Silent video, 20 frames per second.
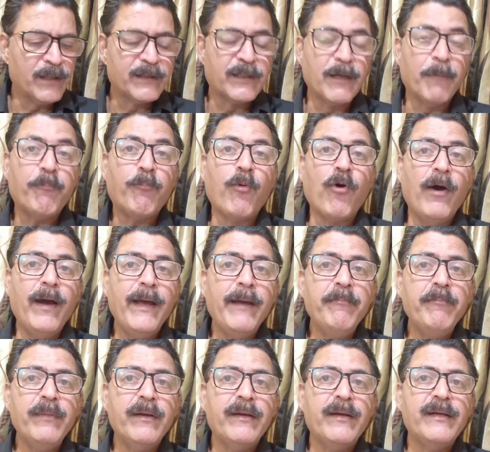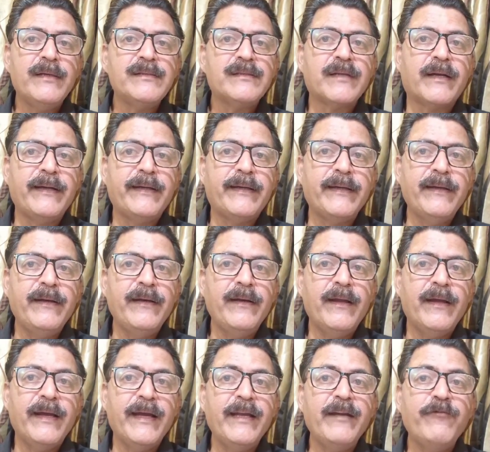the poem is
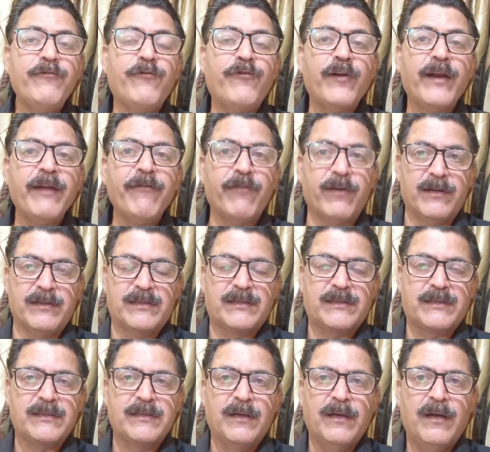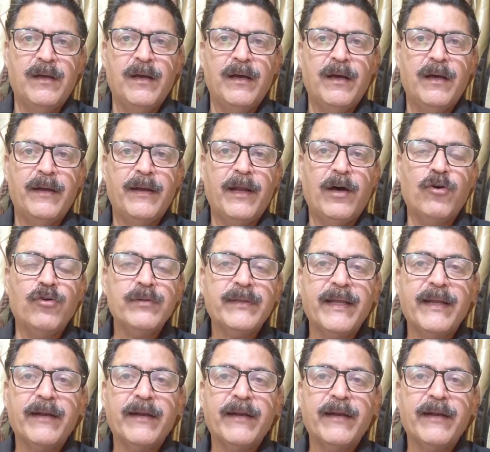written in free verse. Now,